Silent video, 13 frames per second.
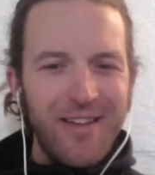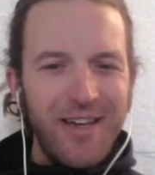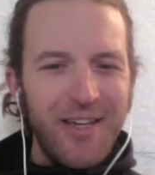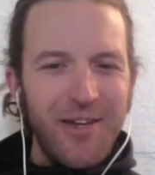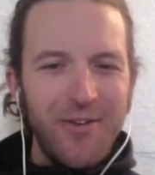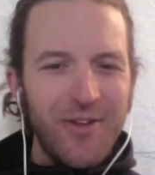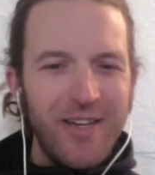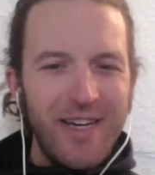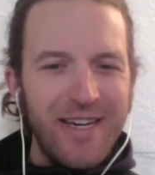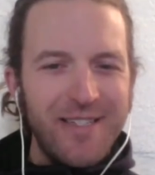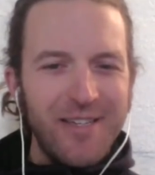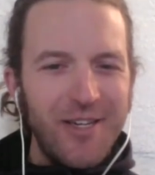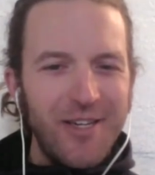thank you for
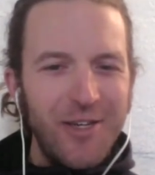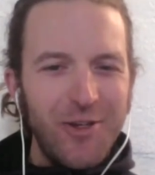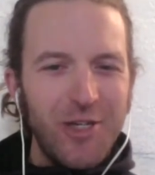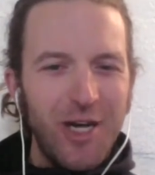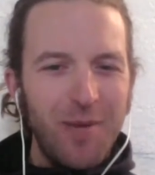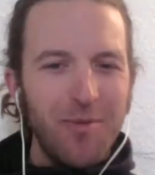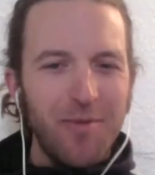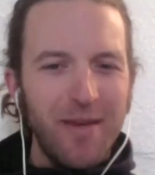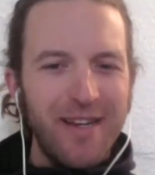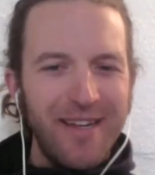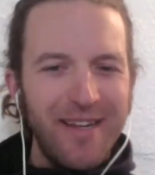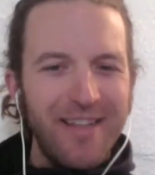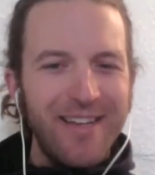that. It's a huge compliment.